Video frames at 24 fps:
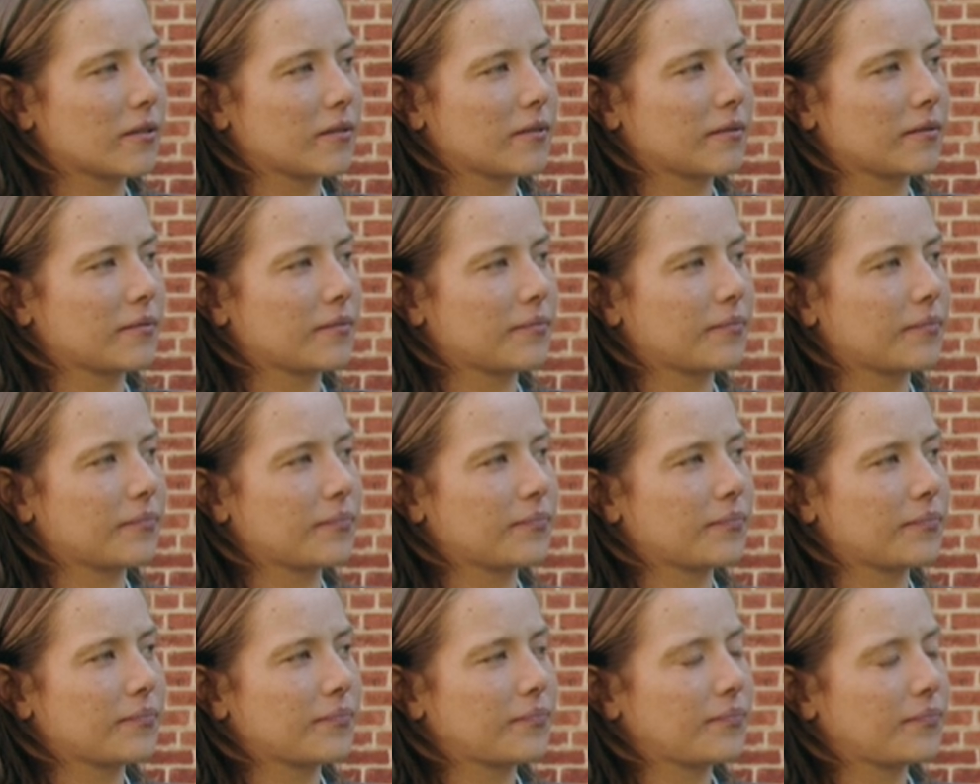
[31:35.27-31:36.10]

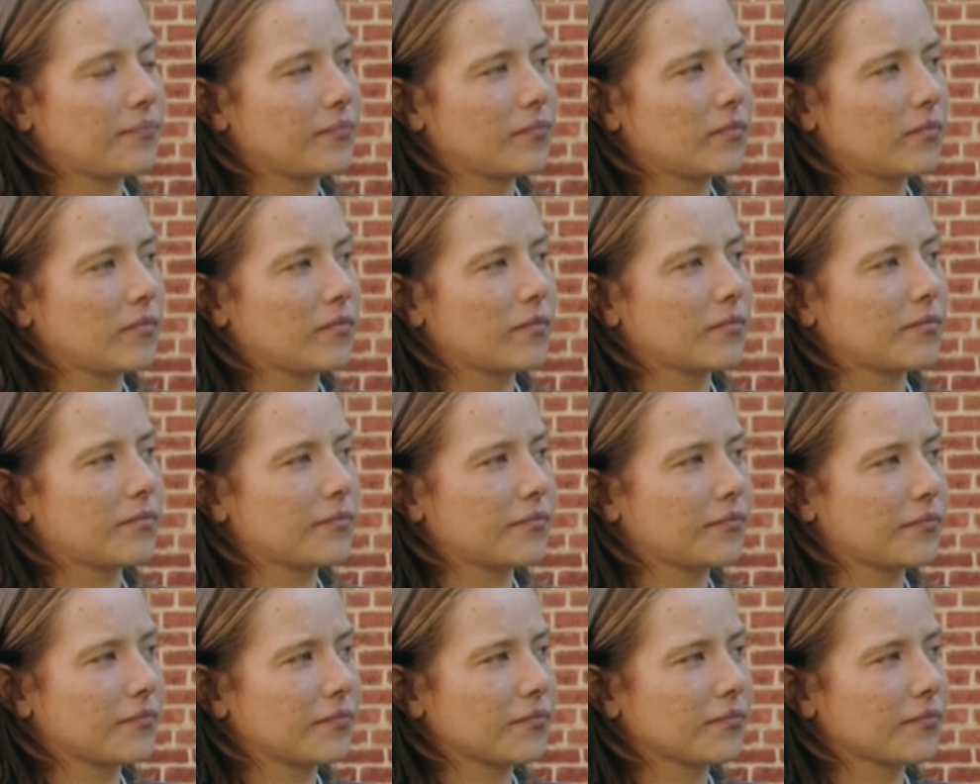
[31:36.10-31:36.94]

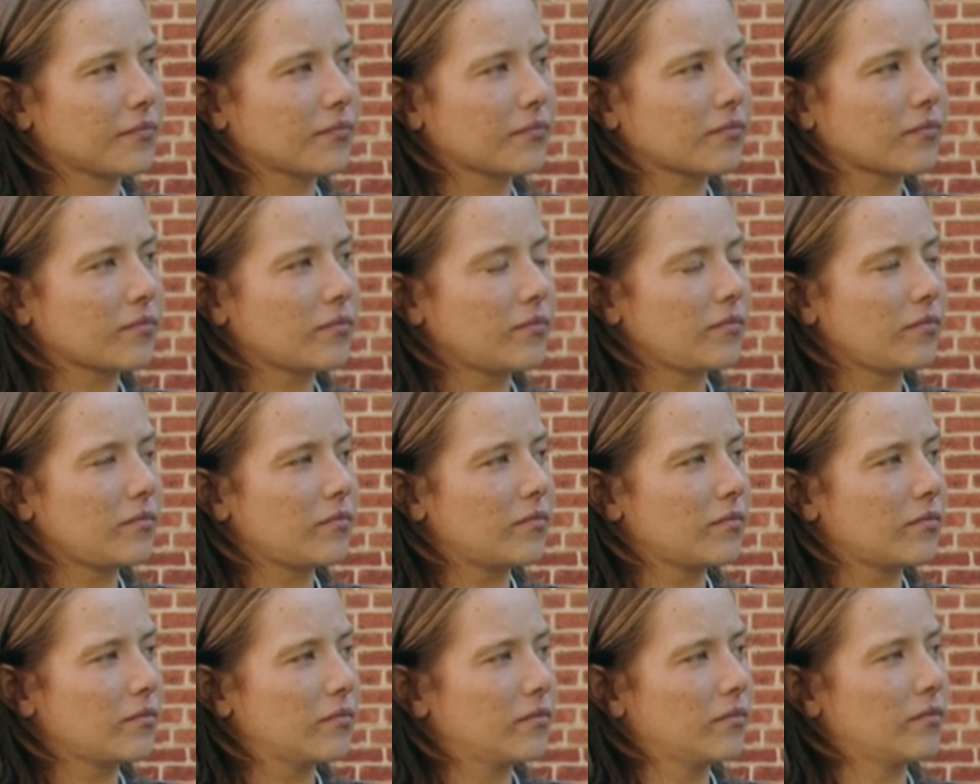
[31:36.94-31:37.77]

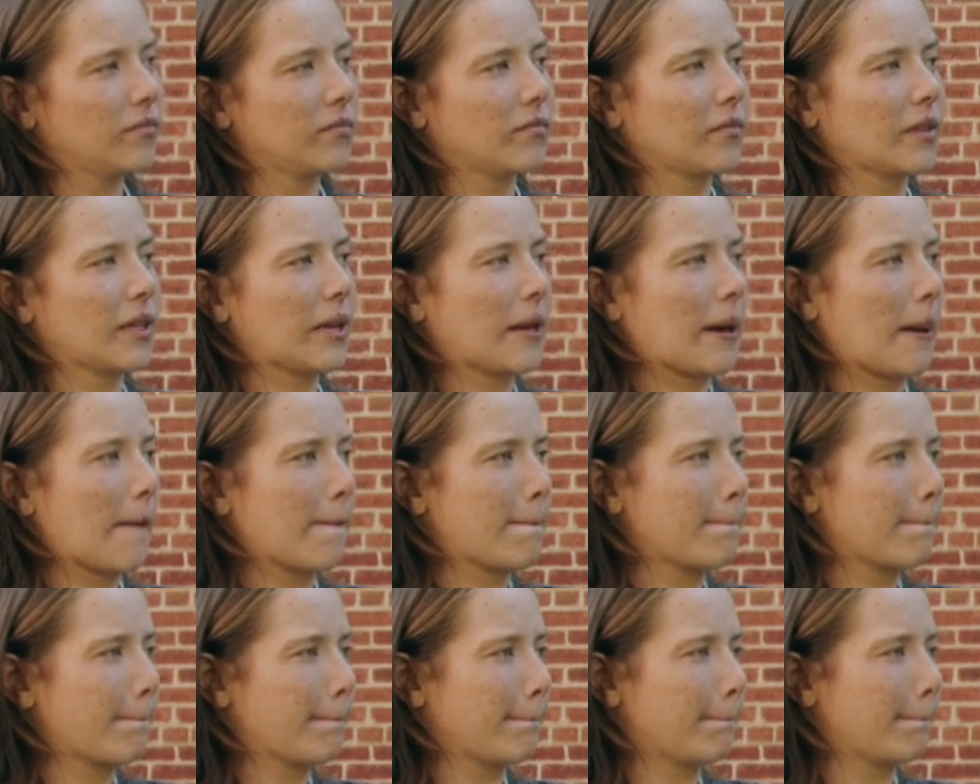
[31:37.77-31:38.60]

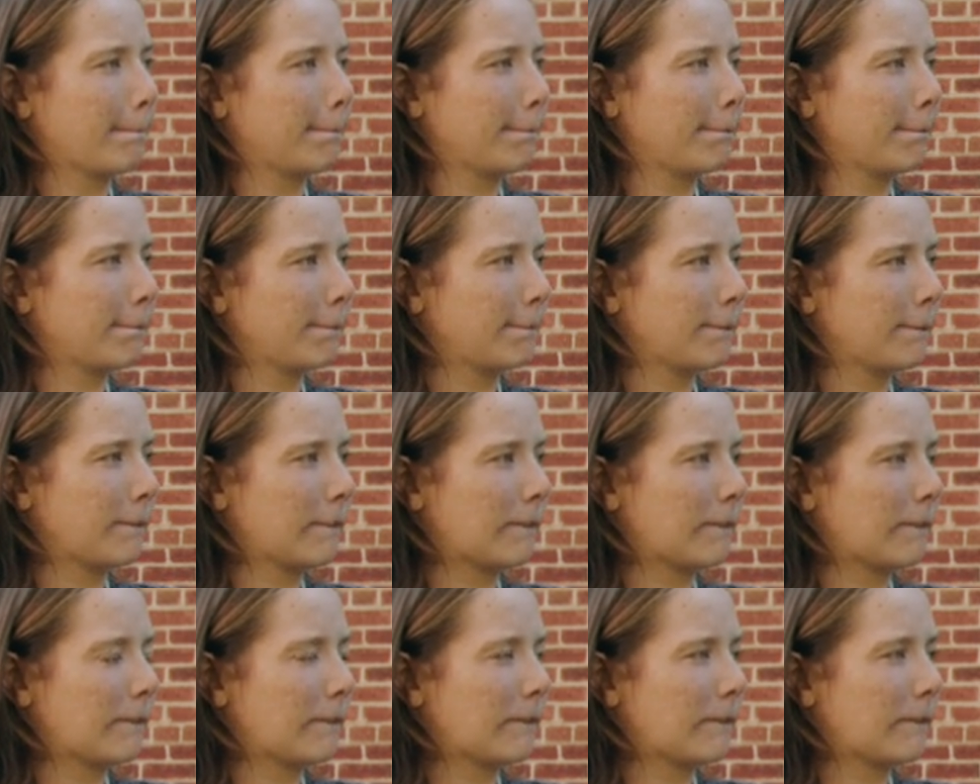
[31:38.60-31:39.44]

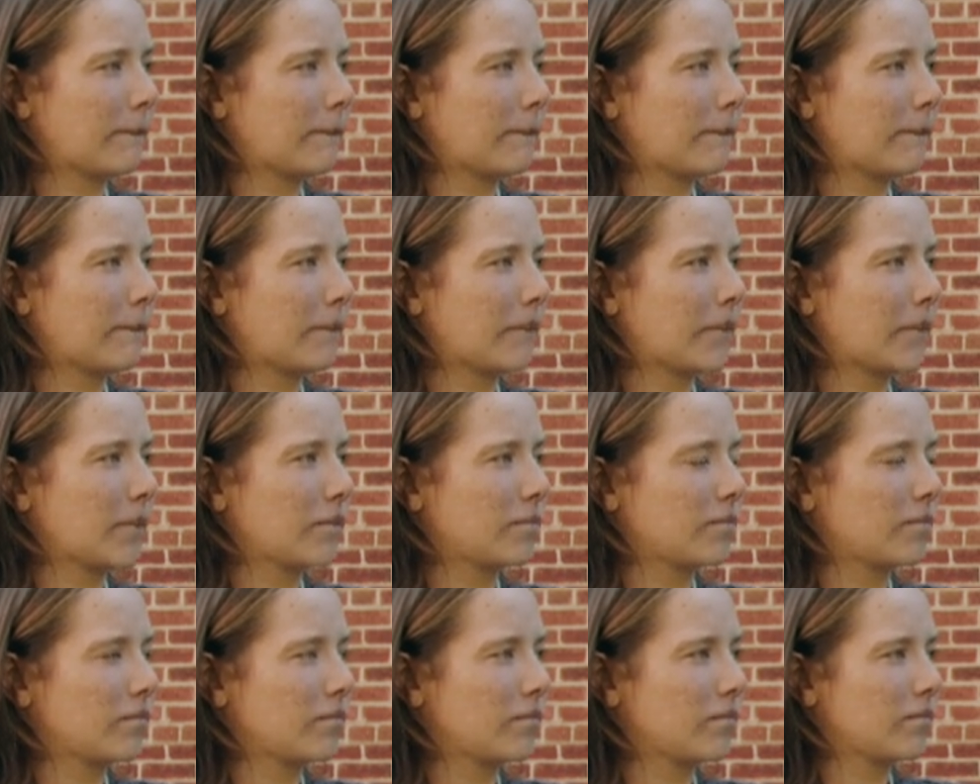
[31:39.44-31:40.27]

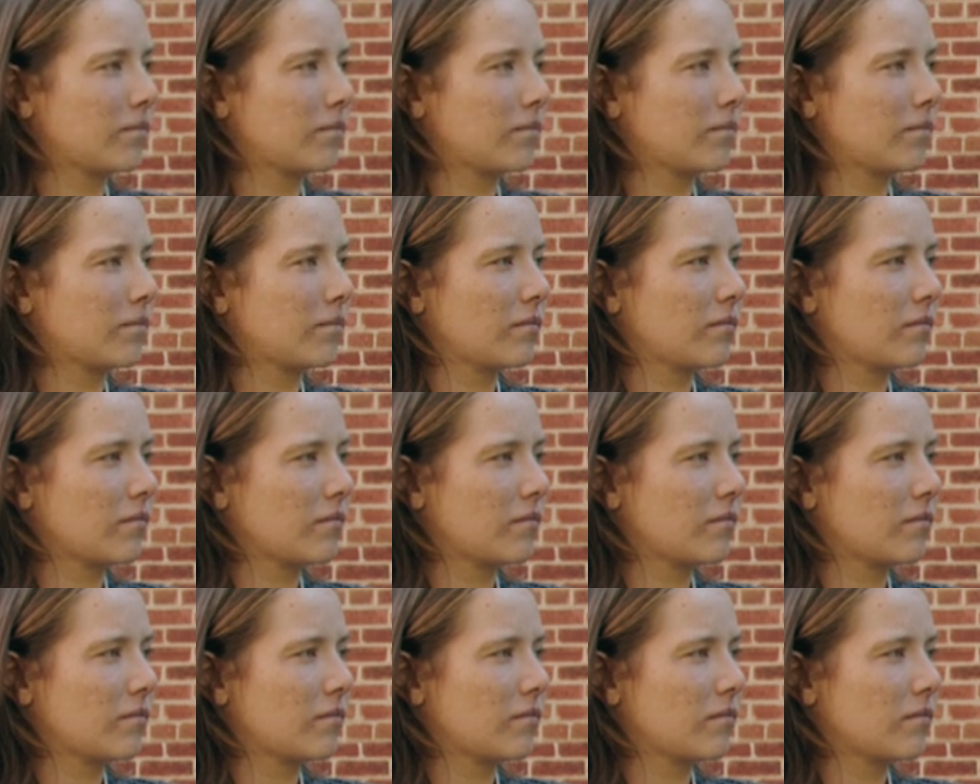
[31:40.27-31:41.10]

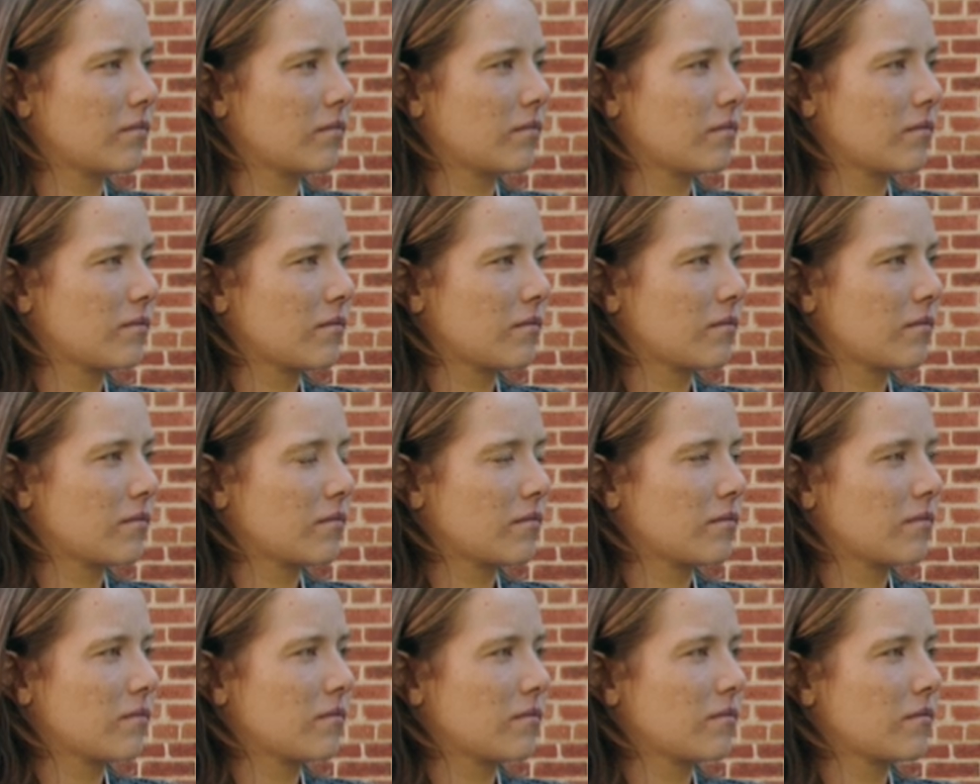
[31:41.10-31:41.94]

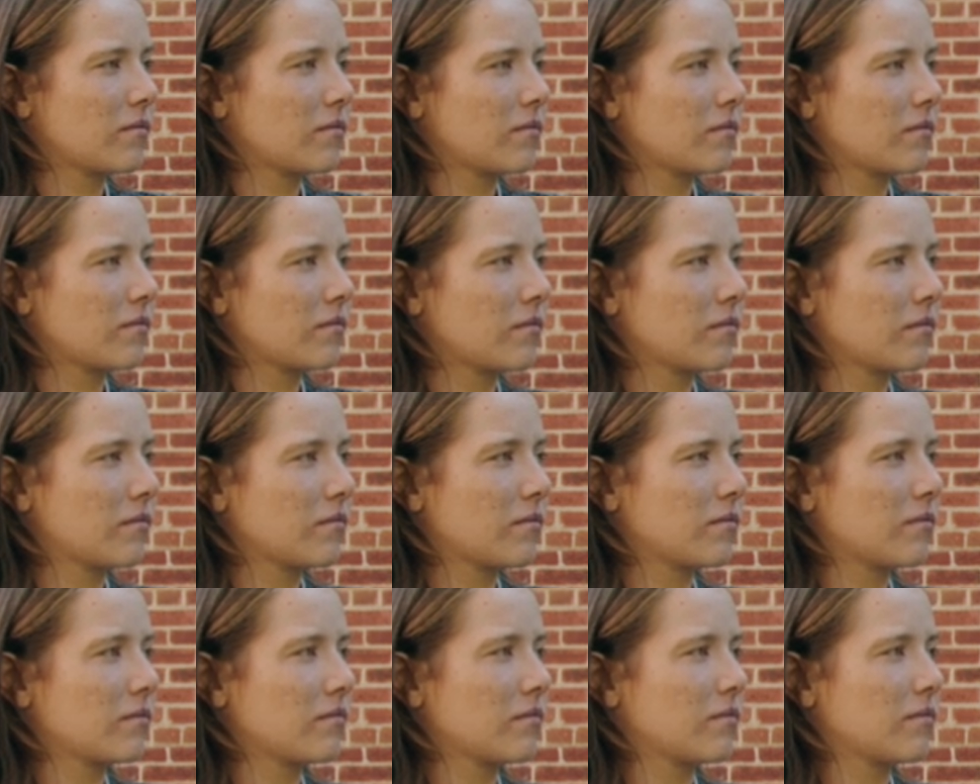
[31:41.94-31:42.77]

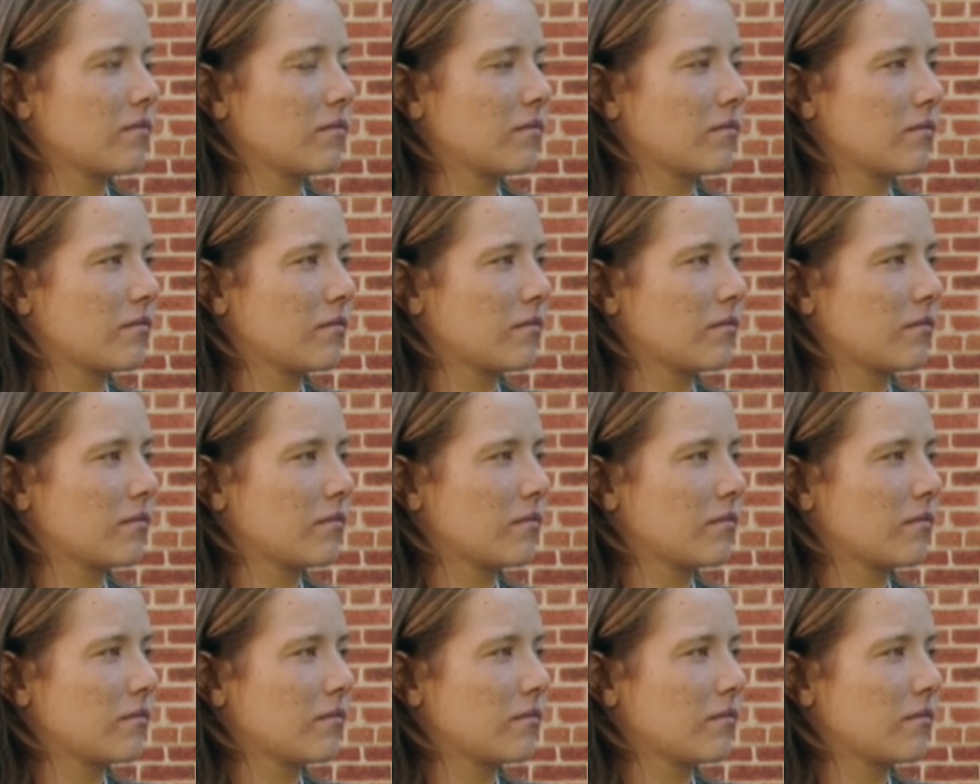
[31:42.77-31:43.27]
The person shown says nothing.